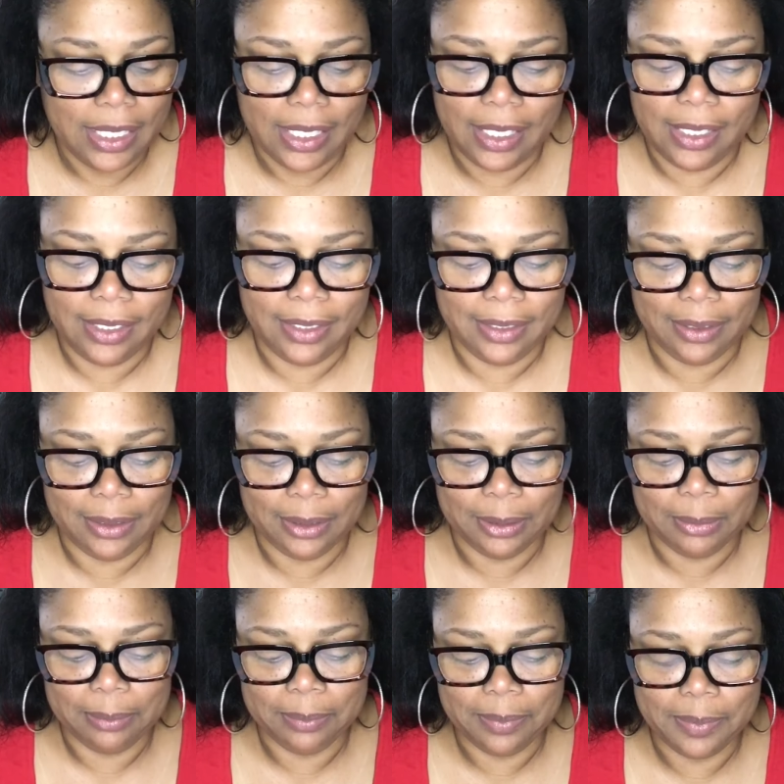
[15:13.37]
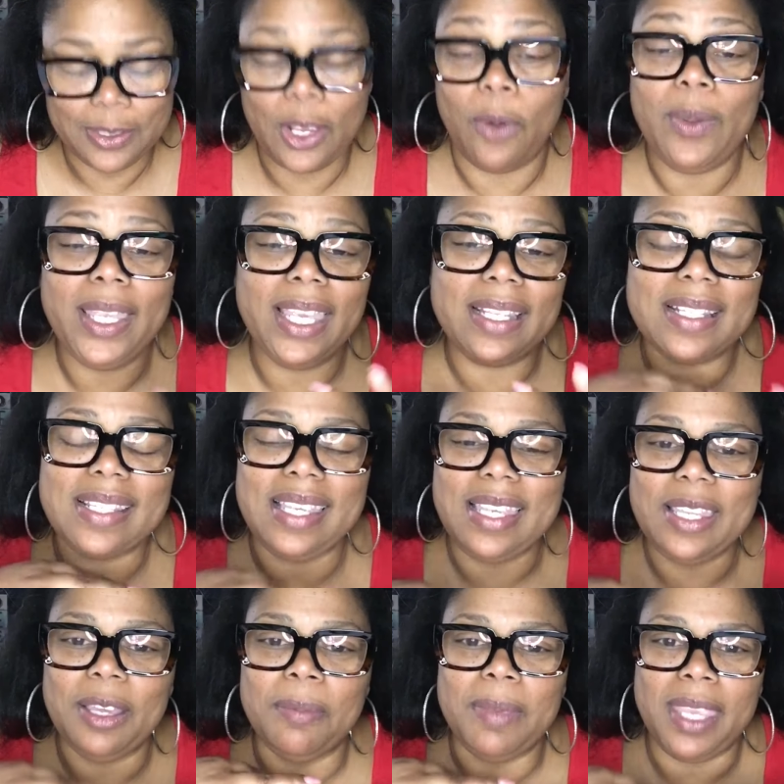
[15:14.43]
Um, so we get to see
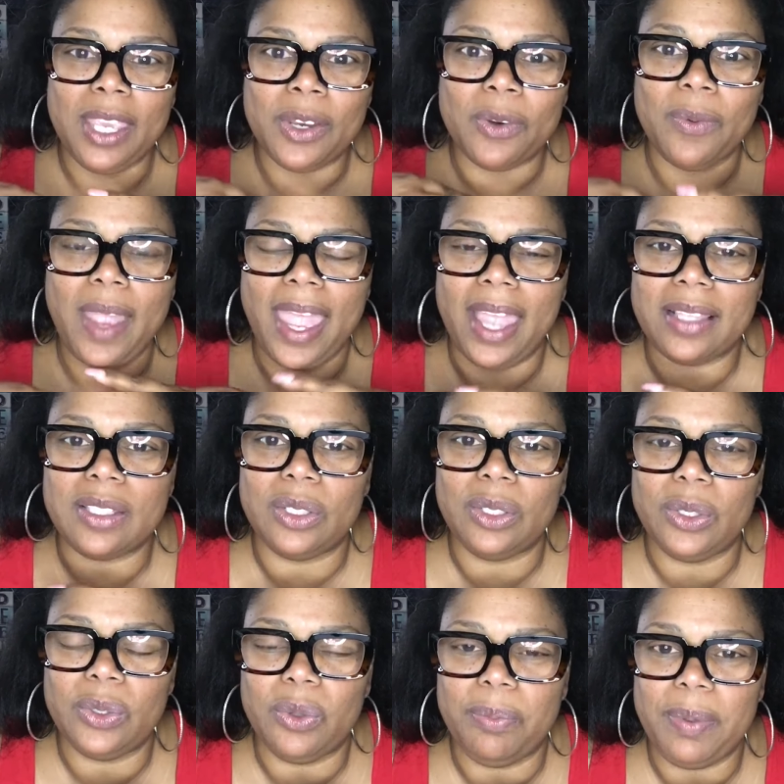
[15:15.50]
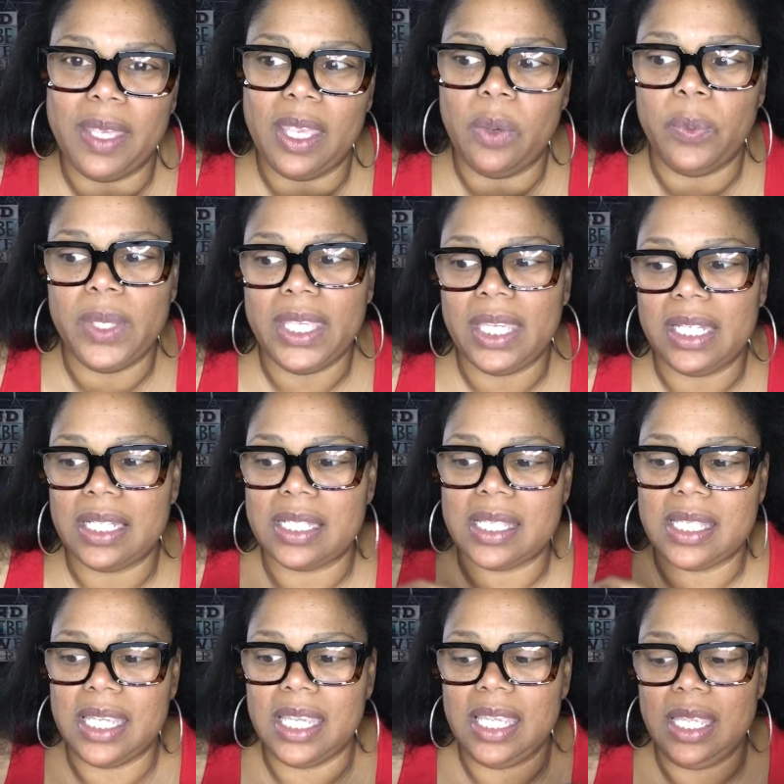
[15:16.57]
them interact a little bit. We get to
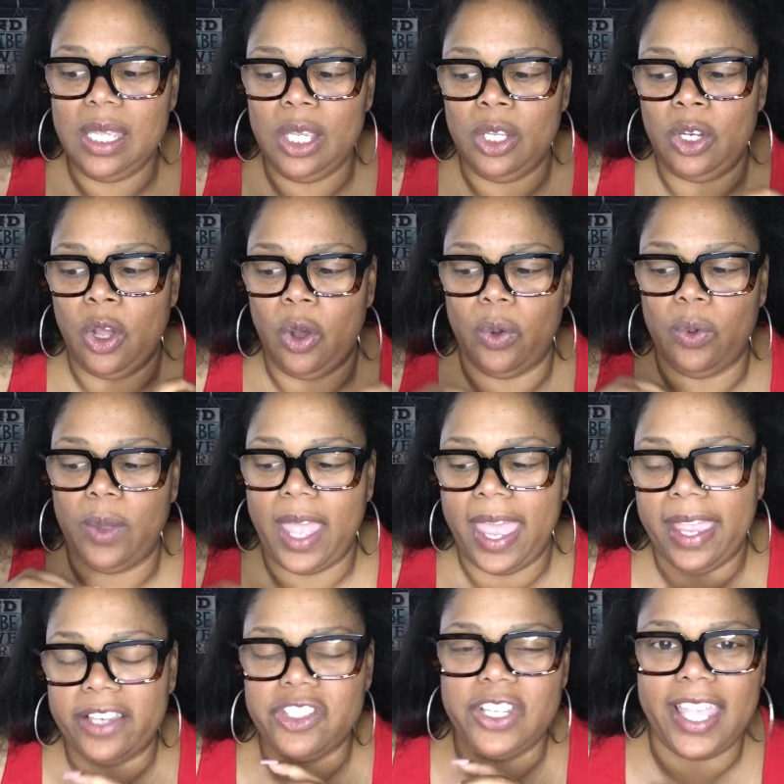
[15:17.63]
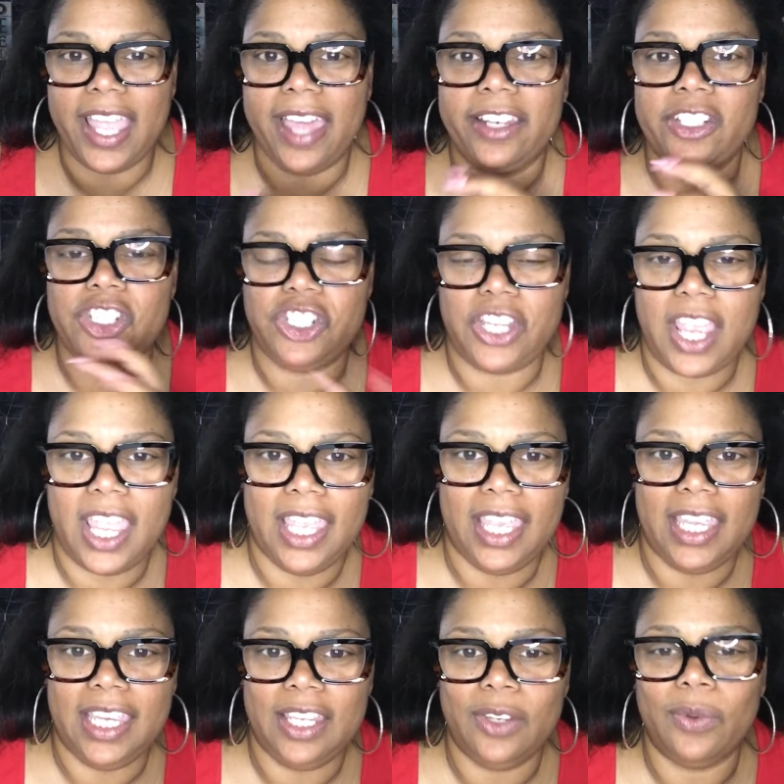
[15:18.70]
see, you know, Ashley kind of
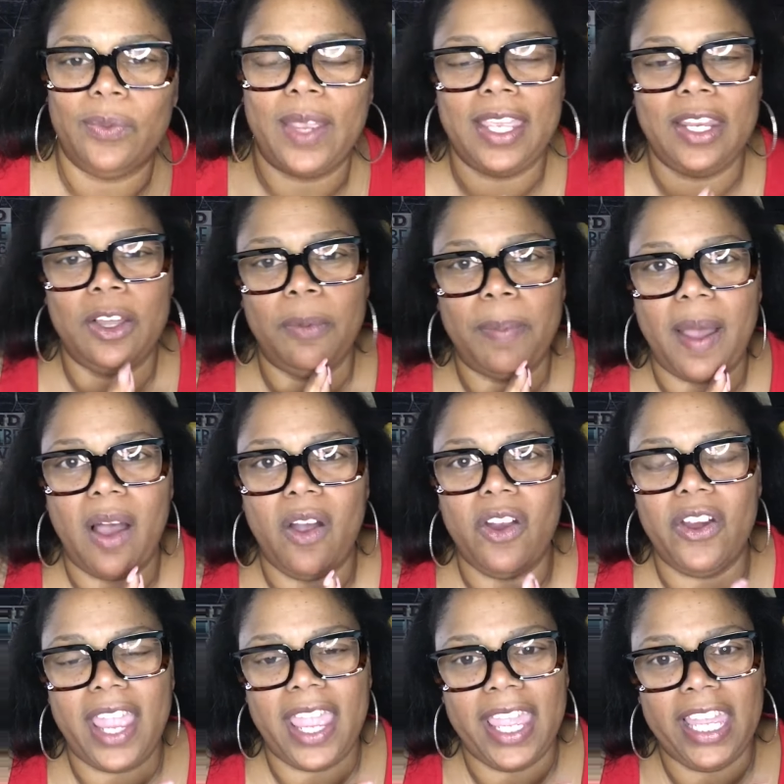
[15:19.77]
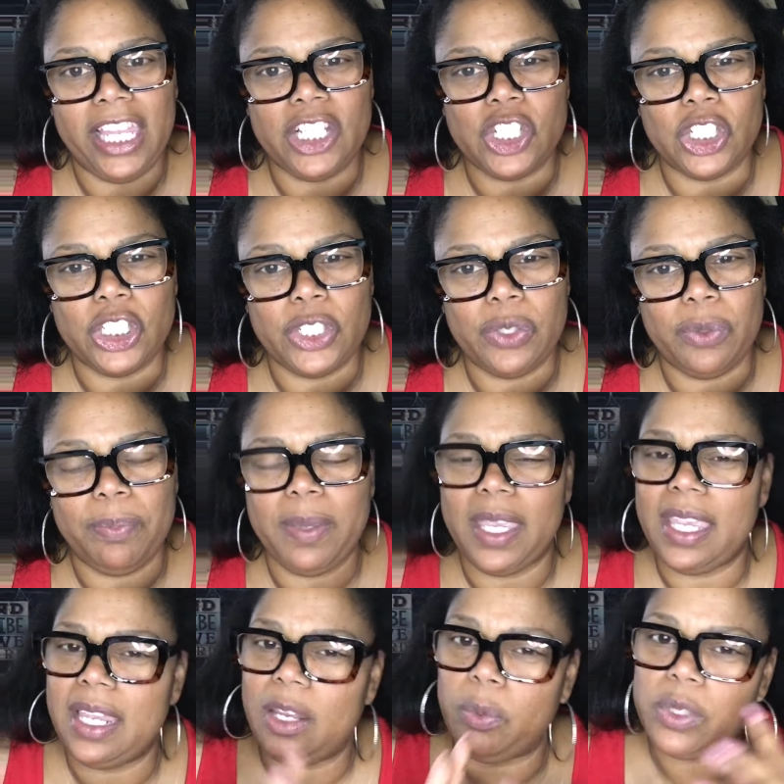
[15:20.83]
shade Irena about her age a little
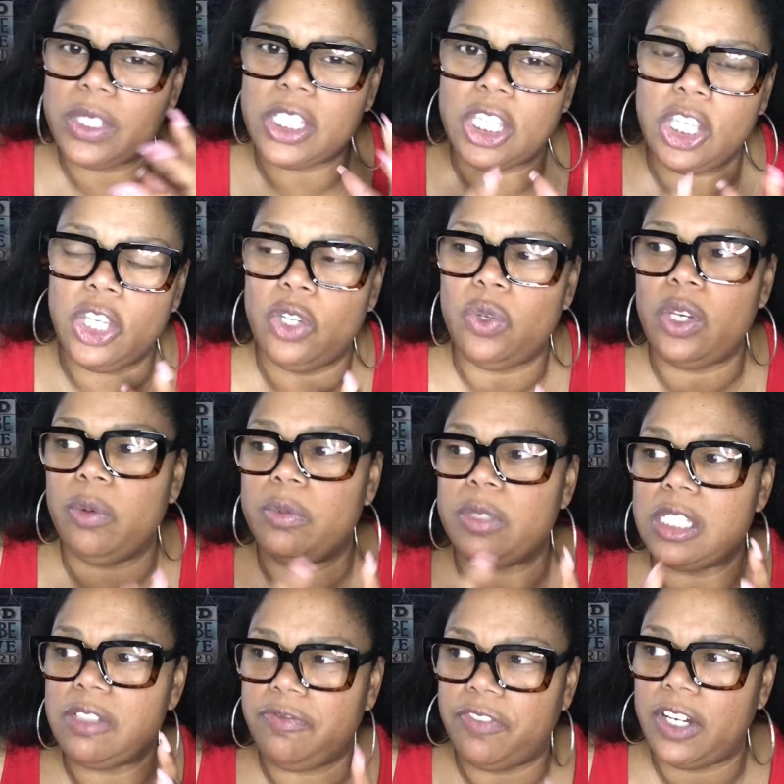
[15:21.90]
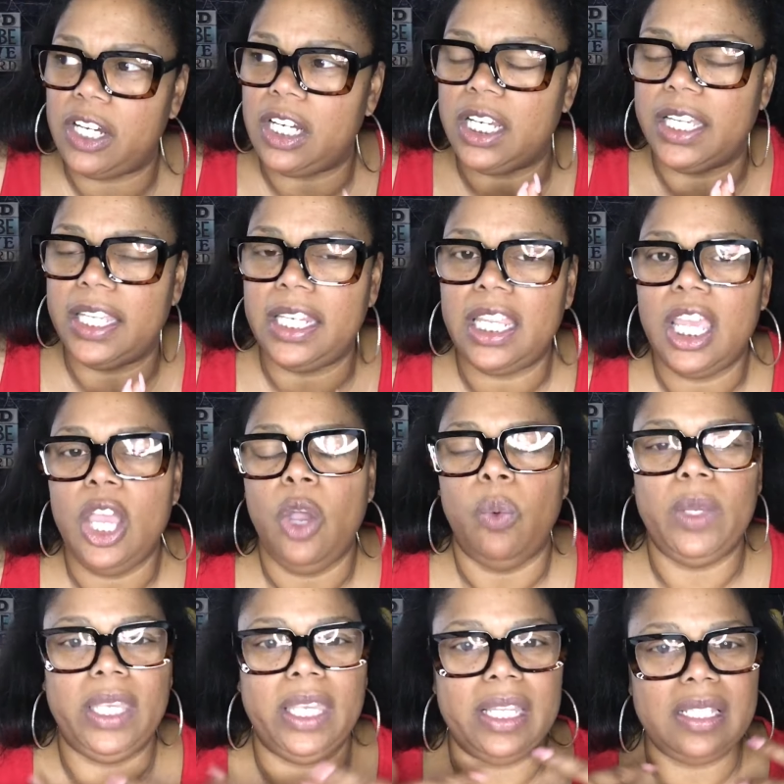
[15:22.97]
bit. It was cute. It was fun.
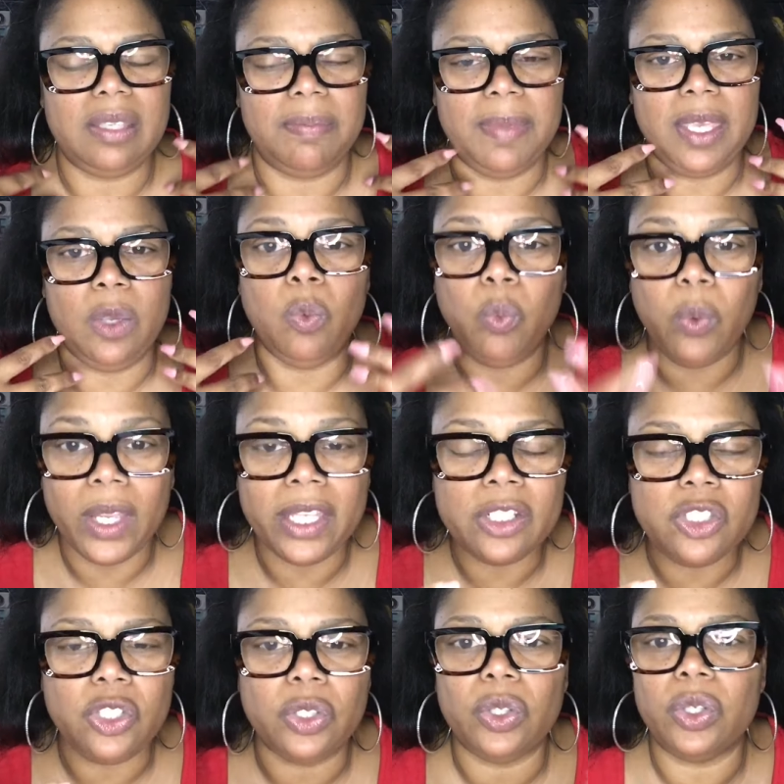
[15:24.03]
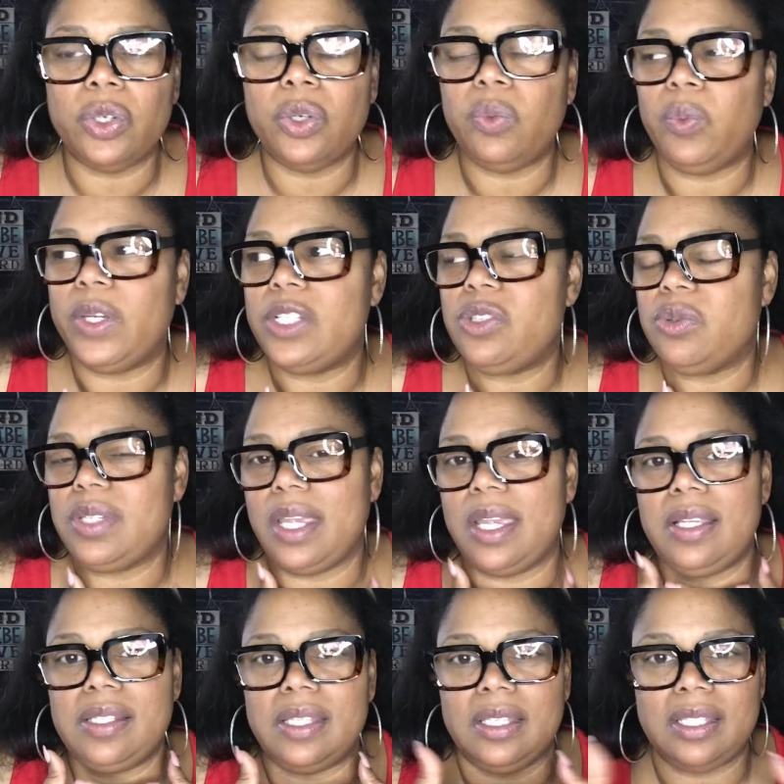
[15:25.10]
We get to meet Winter. Winter
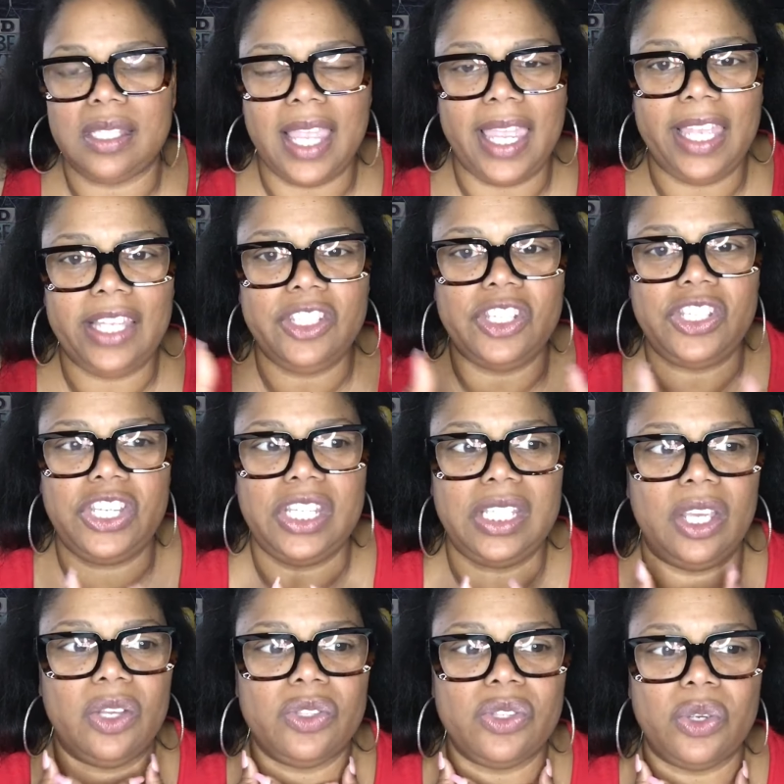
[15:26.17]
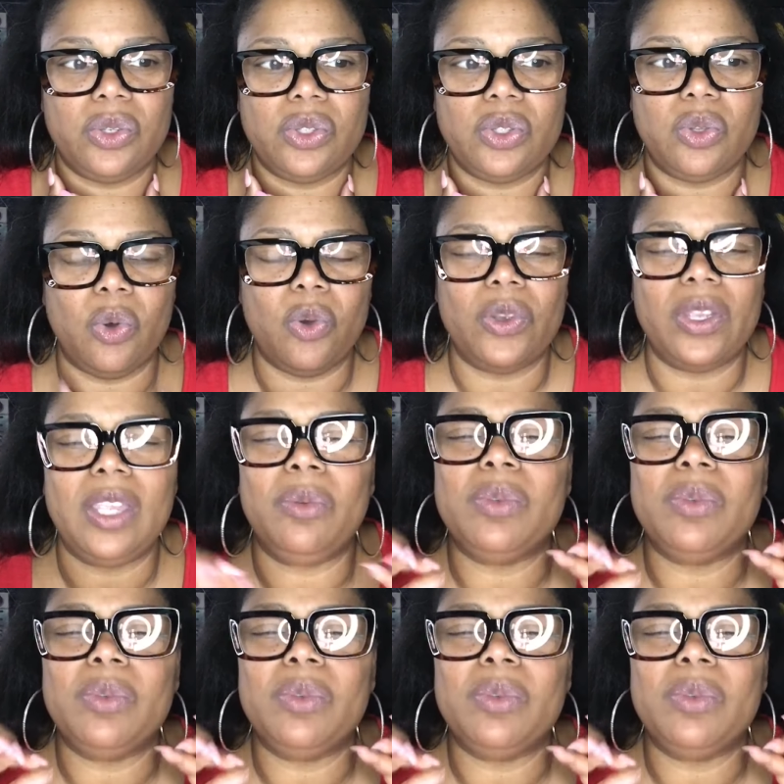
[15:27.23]
takes the stage and she tells her story. It